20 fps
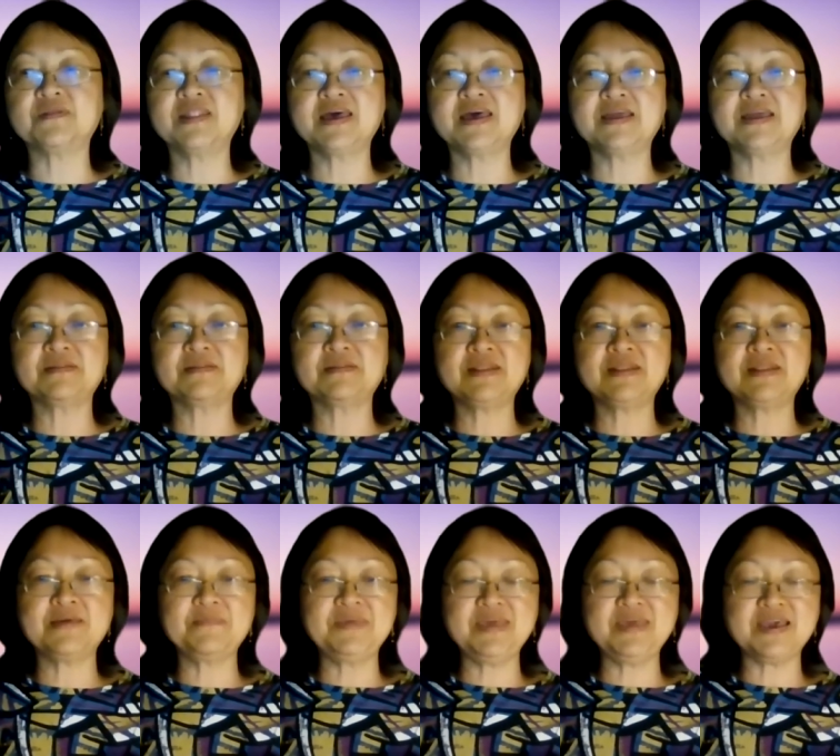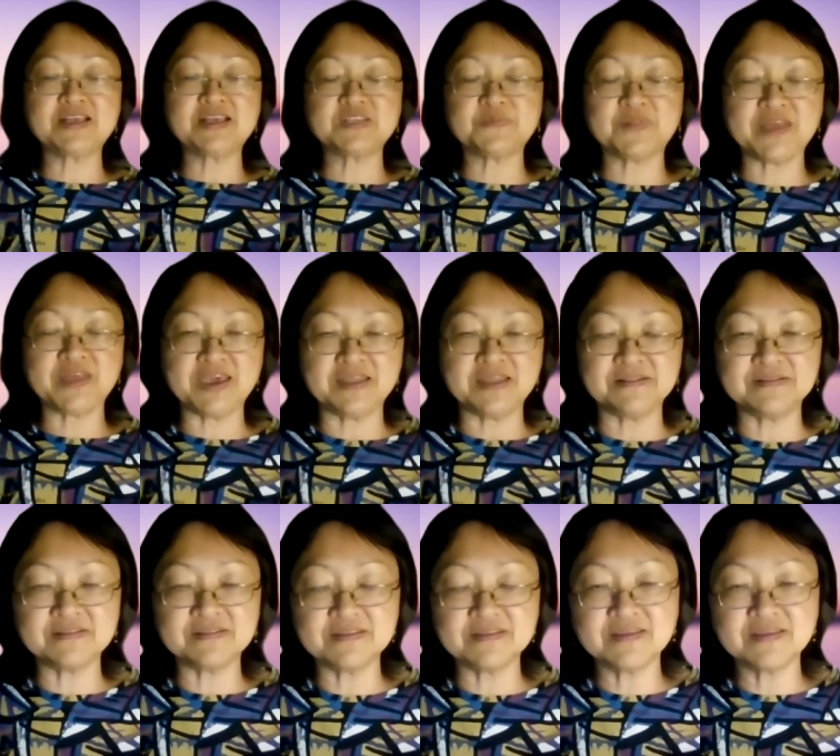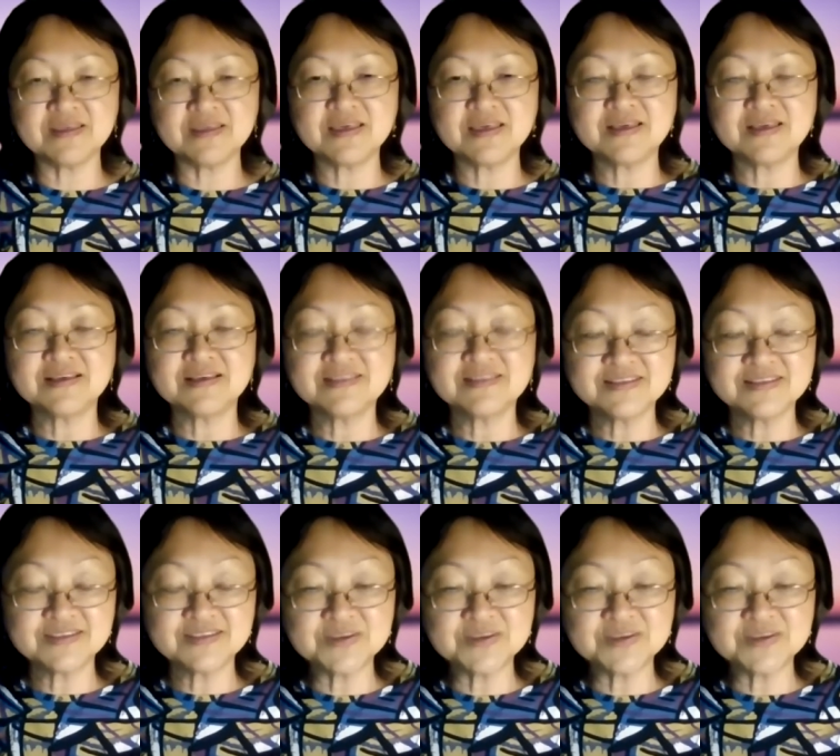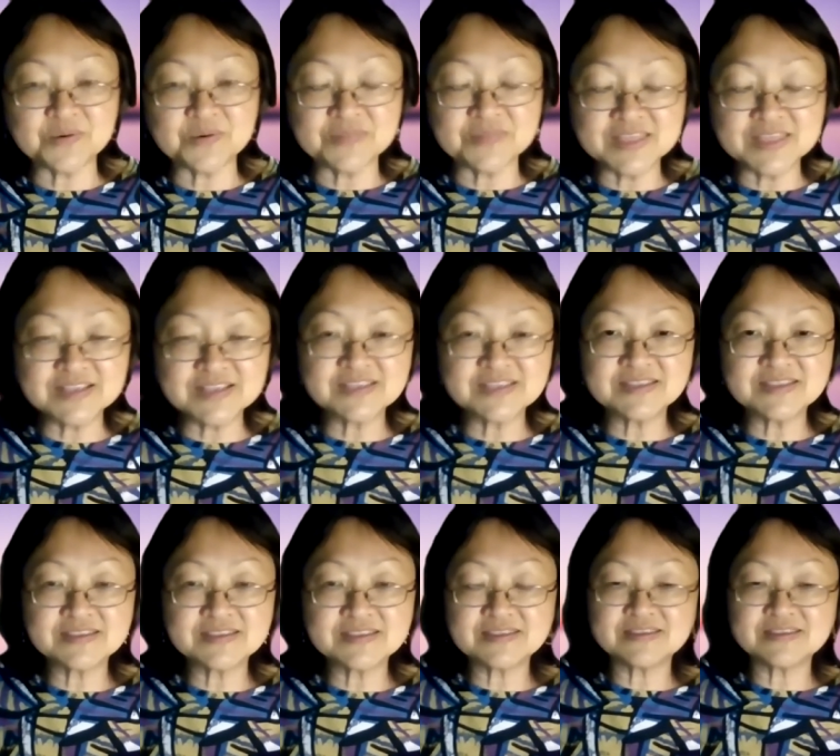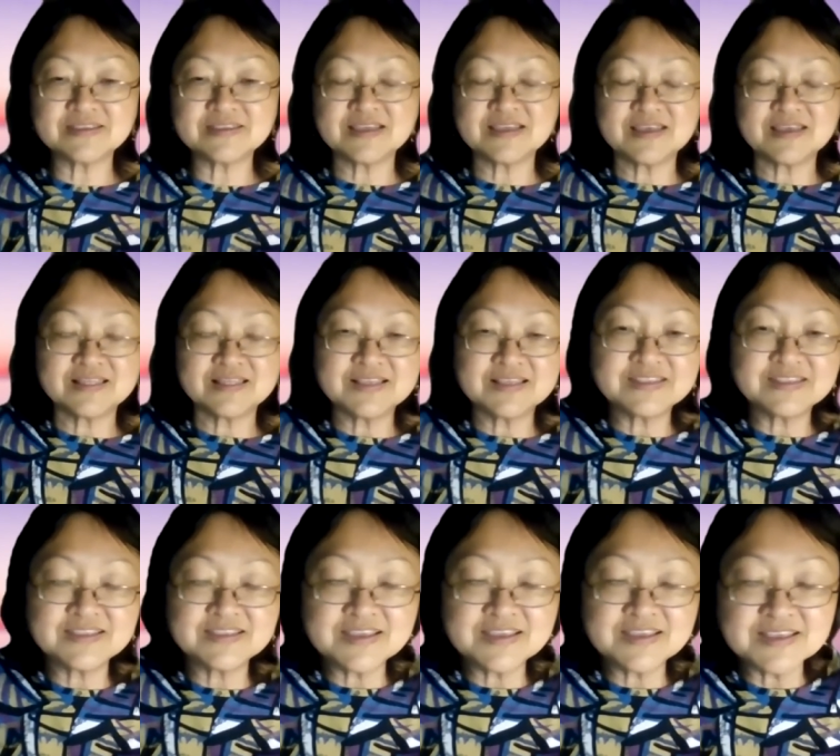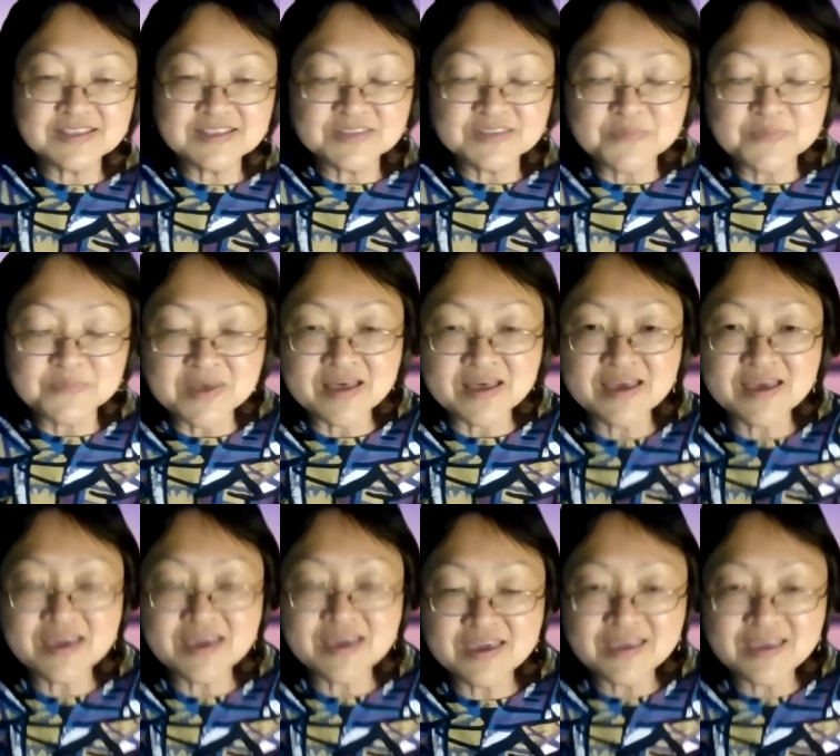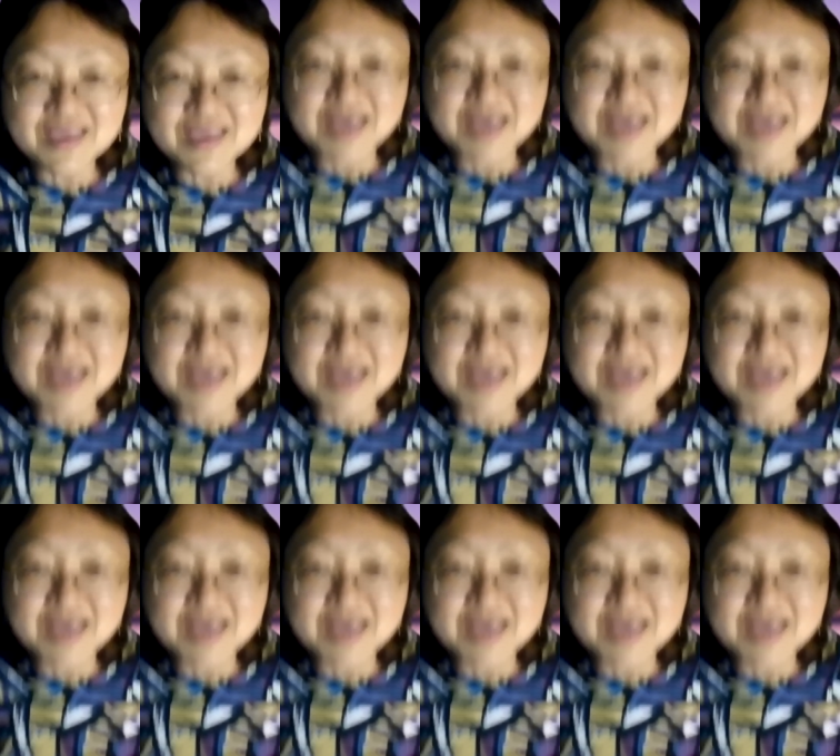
let me explain. So this is my